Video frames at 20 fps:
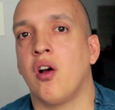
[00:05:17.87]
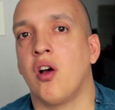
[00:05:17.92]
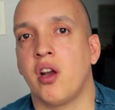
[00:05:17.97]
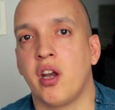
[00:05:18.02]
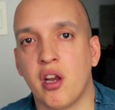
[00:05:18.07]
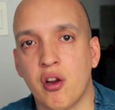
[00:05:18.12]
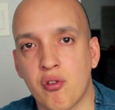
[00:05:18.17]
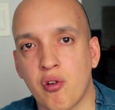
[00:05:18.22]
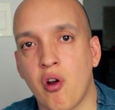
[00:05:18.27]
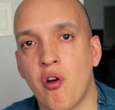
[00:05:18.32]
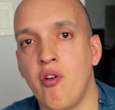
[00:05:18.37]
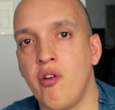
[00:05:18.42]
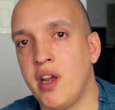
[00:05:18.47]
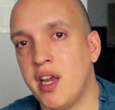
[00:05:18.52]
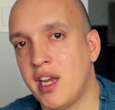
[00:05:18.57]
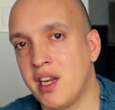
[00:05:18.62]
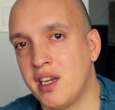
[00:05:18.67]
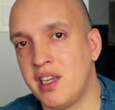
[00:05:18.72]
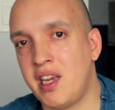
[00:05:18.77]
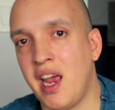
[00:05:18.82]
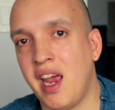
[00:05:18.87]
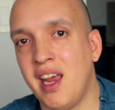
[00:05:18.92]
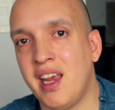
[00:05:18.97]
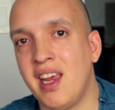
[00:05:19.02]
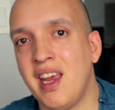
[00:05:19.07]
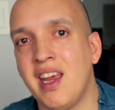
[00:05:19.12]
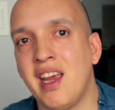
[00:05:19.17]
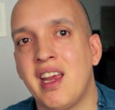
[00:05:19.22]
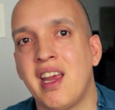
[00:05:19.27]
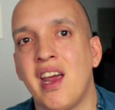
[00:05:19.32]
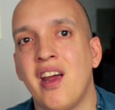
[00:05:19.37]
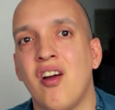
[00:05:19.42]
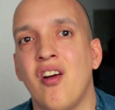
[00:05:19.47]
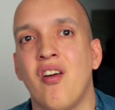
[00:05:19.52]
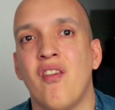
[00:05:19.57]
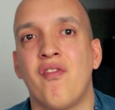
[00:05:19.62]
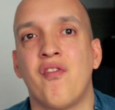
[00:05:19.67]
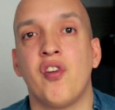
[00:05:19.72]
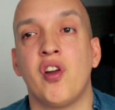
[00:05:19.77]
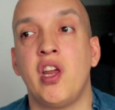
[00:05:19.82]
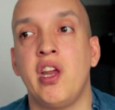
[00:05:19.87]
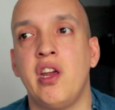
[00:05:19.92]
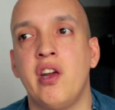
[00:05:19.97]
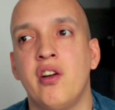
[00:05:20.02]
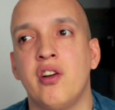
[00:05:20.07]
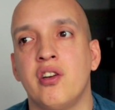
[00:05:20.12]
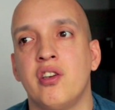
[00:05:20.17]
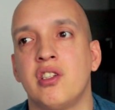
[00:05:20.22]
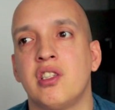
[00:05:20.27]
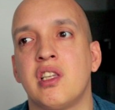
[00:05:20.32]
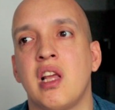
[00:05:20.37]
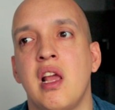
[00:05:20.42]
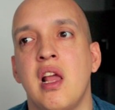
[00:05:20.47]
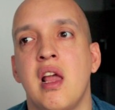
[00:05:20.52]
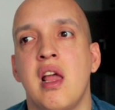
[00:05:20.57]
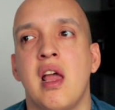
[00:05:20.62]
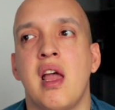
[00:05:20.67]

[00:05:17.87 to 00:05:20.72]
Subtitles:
on and growing and taking care of for years,